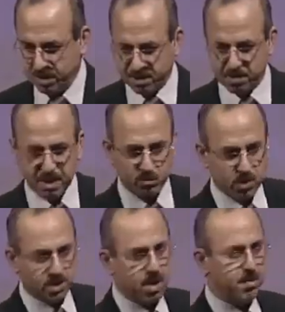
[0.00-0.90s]
This man
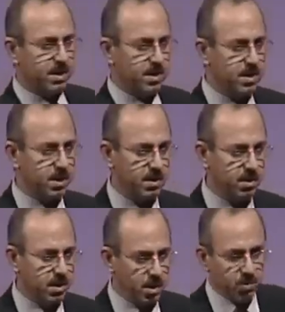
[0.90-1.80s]
was coming here.
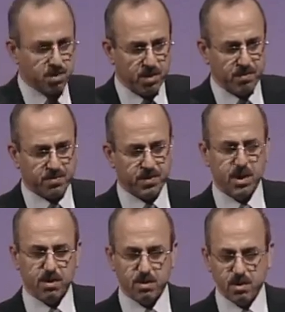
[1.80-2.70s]
He was my
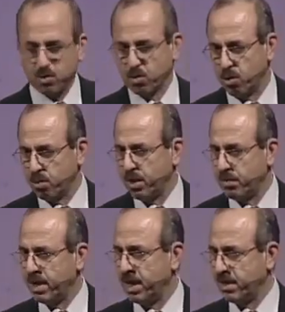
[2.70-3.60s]
friend. He took all my
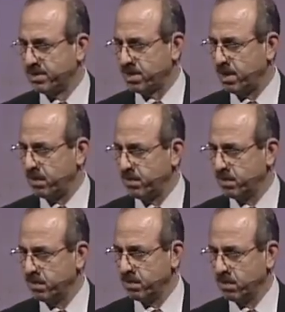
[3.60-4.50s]
money and escaped.
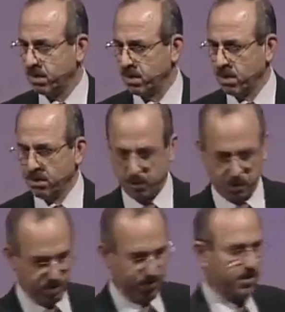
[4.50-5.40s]
For
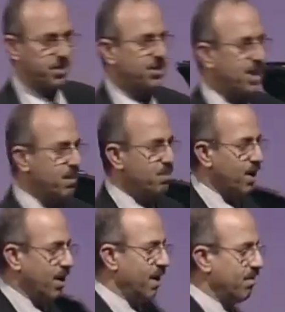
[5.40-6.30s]
the first time in
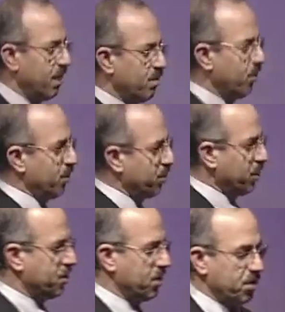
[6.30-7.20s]
my life, I'm going to a
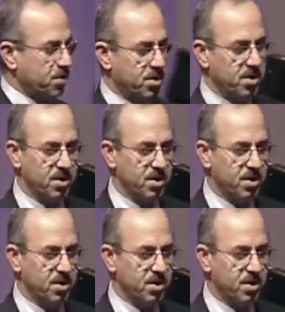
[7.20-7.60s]
church.